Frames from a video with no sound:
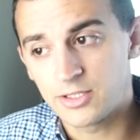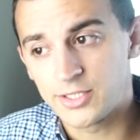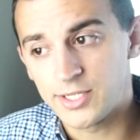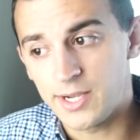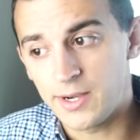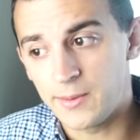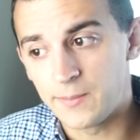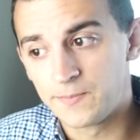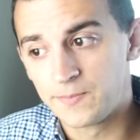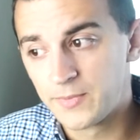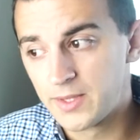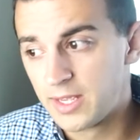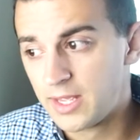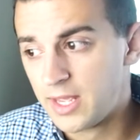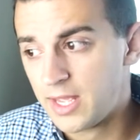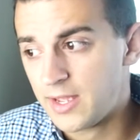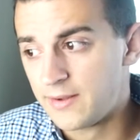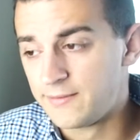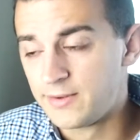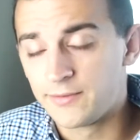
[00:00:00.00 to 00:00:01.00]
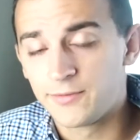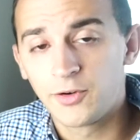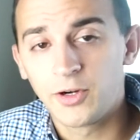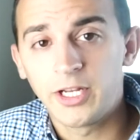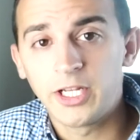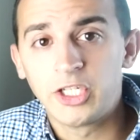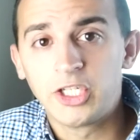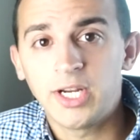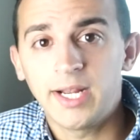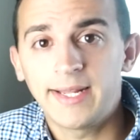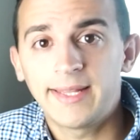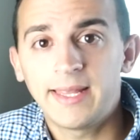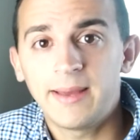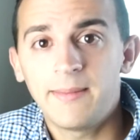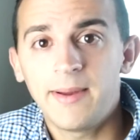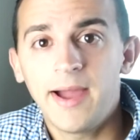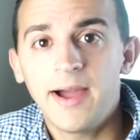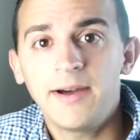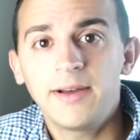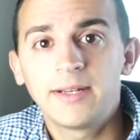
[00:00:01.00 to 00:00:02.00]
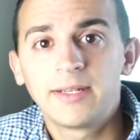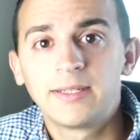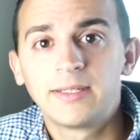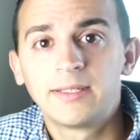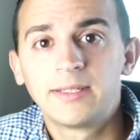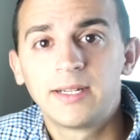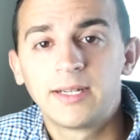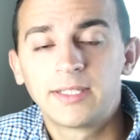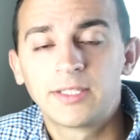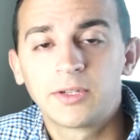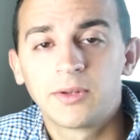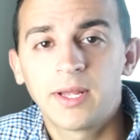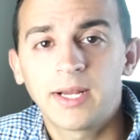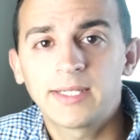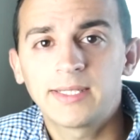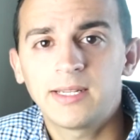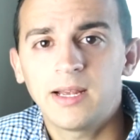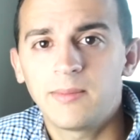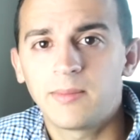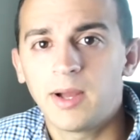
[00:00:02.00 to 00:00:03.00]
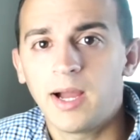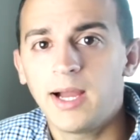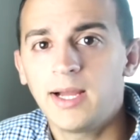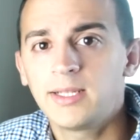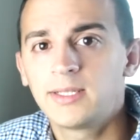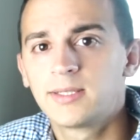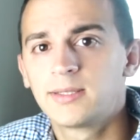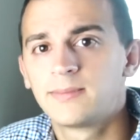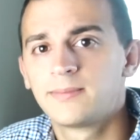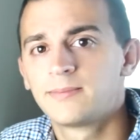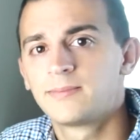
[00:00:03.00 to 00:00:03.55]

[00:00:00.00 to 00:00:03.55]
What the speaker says: So feel free to check them out. And until next time, guys.